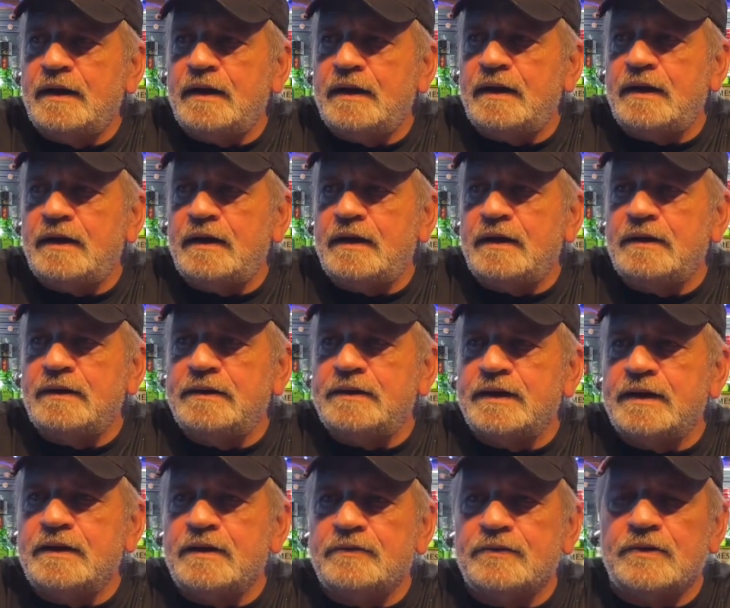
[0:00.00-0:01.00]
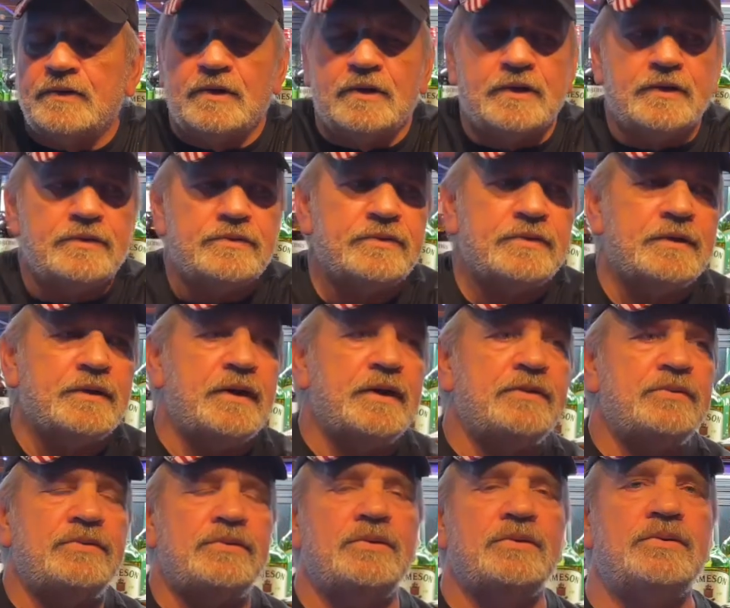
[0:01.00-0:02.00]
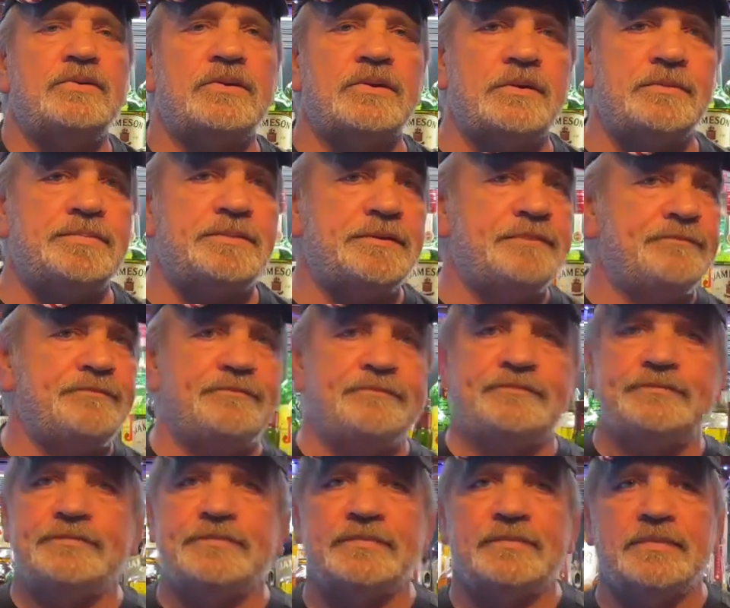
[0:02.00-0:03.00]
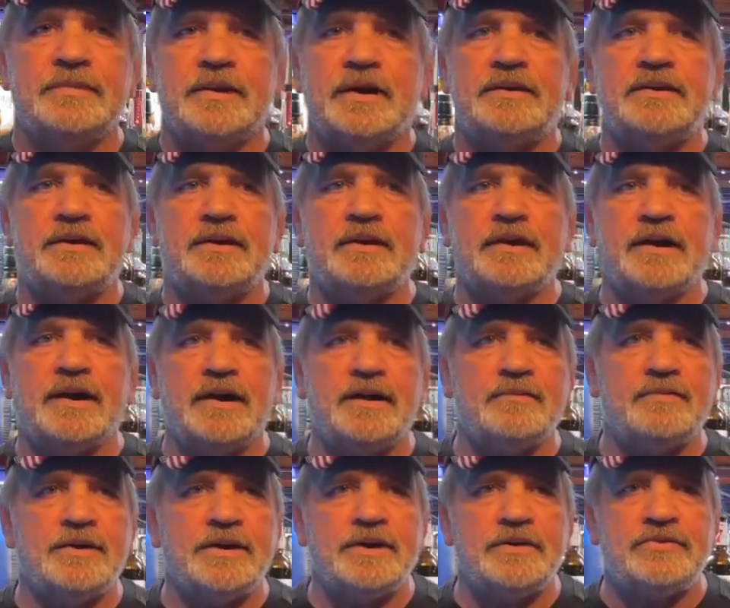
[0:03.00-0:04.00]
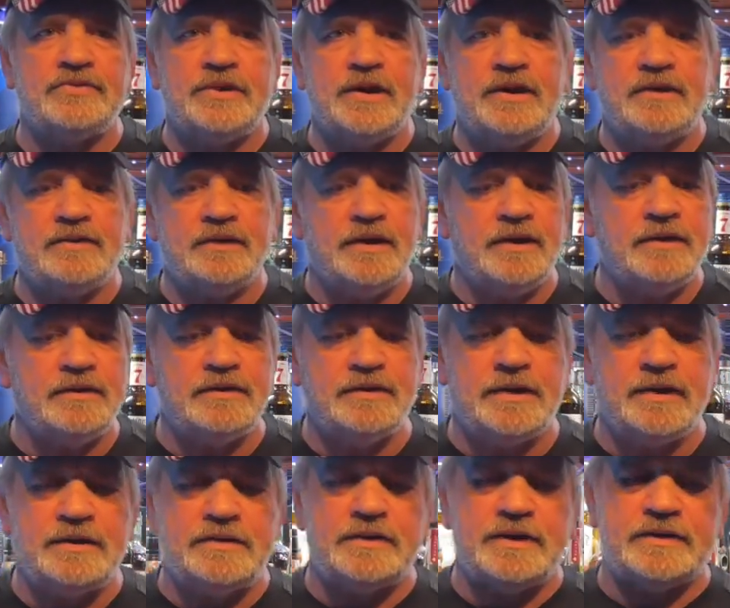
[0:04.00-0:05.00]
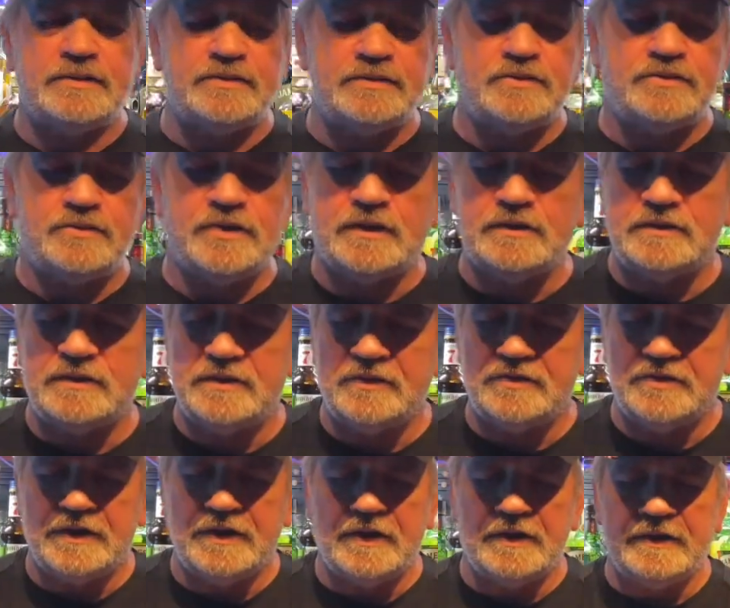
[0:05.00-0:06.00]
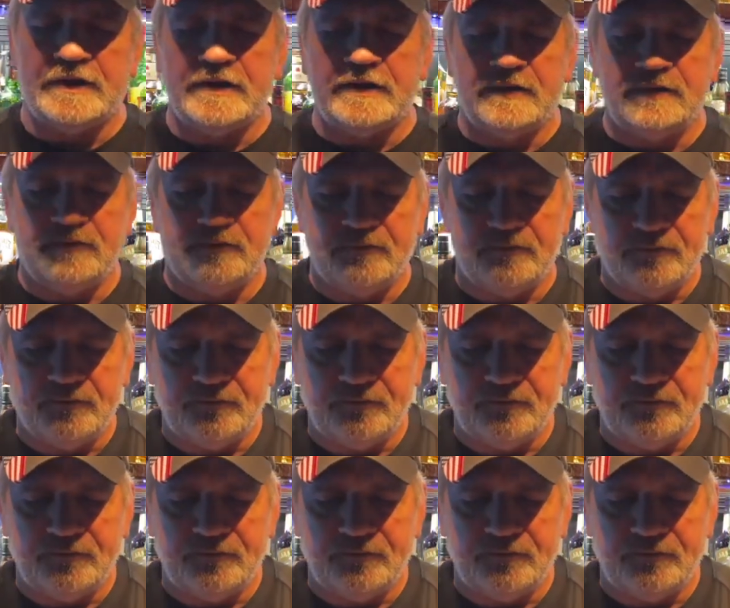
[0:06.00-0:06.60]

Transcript: And then of course, as YouTube, they didn't like what I said and they just shut the channel down